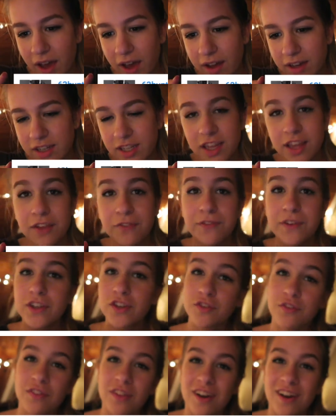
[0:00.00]
hunting
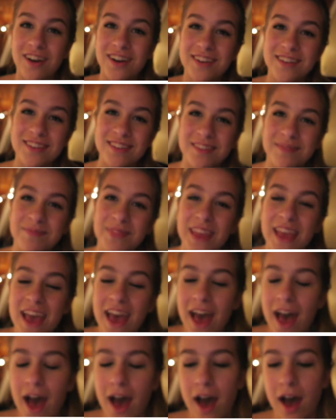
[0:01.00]
fish vlogs.
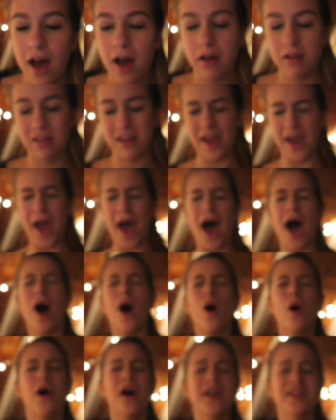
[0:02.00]
Uh, ow,
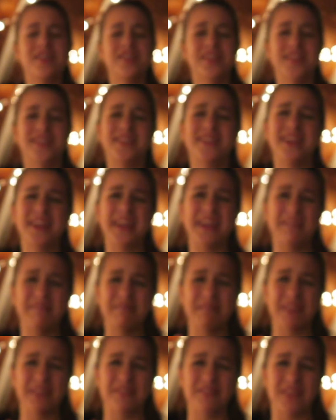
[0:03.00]
I just hit
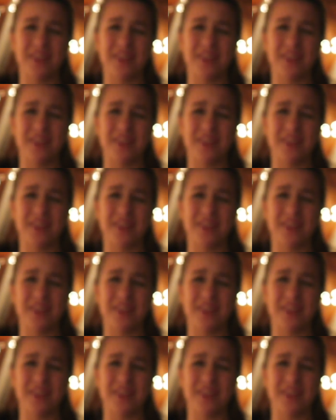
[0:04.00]
my